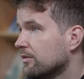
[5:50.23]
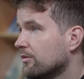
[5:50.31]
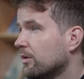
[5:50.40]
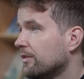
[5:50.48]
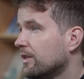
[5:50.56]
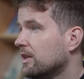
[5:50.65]

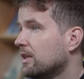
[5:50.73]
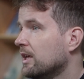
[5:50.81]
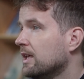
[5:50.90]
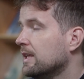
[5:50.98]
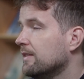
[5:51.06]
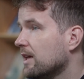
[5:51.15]
So I think
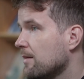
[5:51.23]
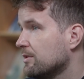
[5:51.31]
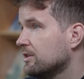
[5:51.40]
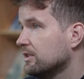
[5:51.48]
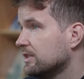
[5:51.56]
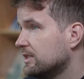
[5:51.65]
the
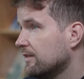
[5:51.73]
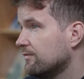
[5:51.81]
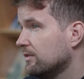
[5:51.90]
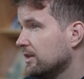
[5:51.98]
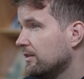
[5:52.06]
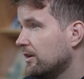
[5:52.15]
appetite is
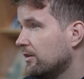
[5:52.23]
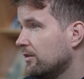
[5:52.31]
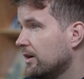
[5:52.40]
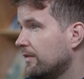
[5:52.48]
definitely there.